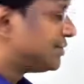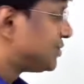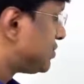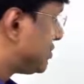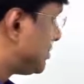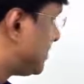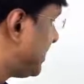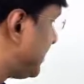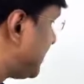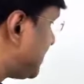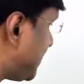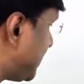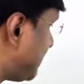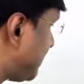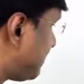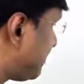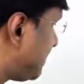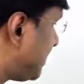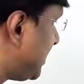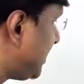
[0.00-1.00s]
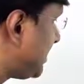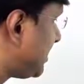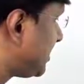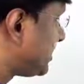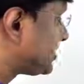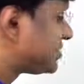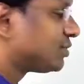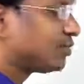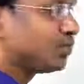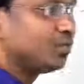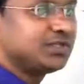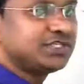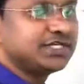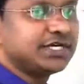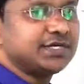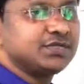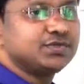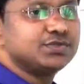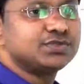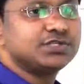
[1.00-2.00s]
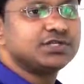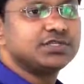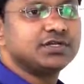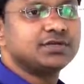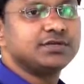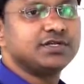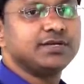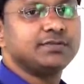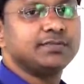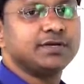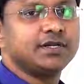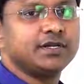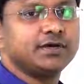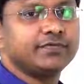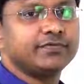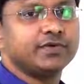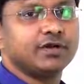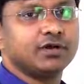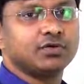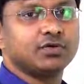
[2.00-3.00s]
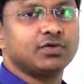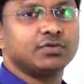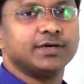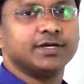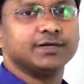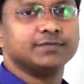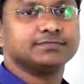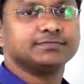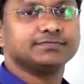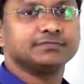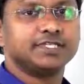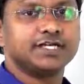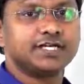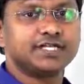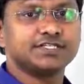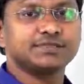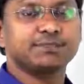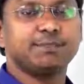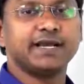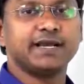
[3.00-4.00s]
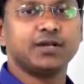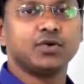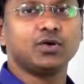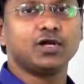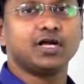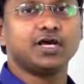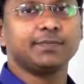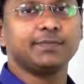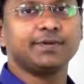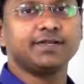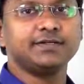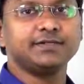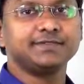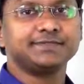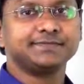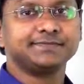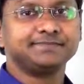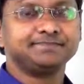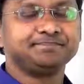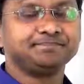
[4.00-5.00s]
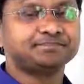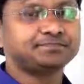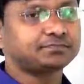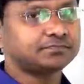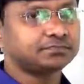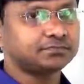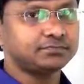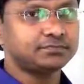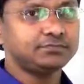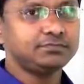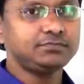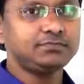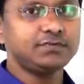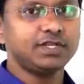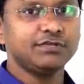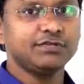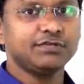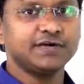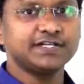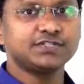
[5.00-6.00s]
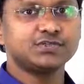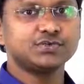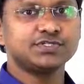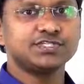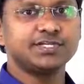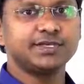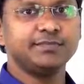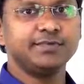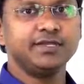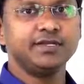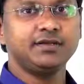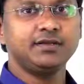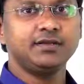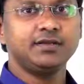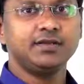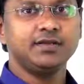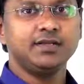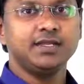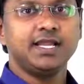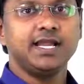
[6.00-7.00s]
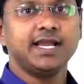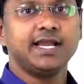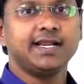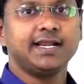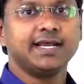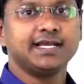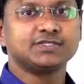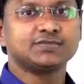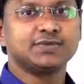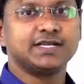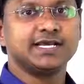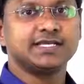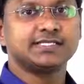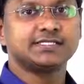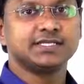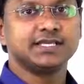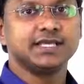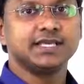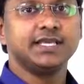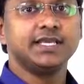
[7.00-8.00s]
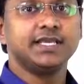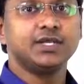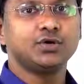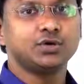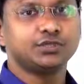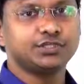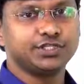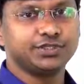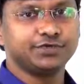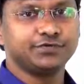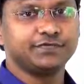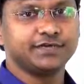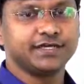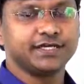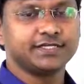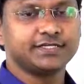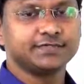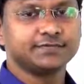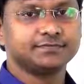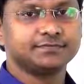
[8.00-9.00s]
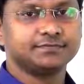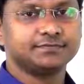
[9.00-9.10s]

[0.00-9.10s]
So these are the three drugs which are used in the treatment of glaucoma, that is pilocarpine, physostigmine, and as well as ecothiofate.